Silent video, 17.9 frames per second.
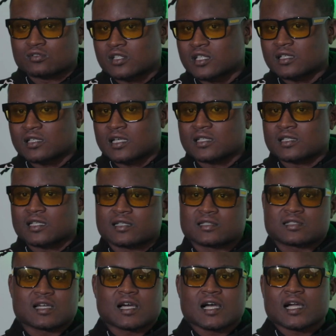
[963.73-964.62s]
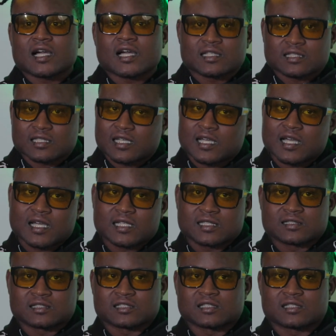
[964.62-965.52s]
kick like that till I got to
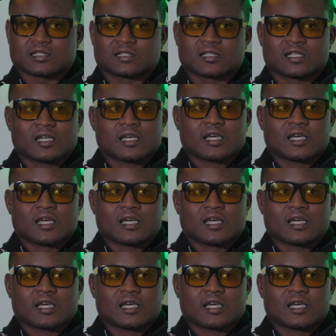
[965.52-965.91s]
college and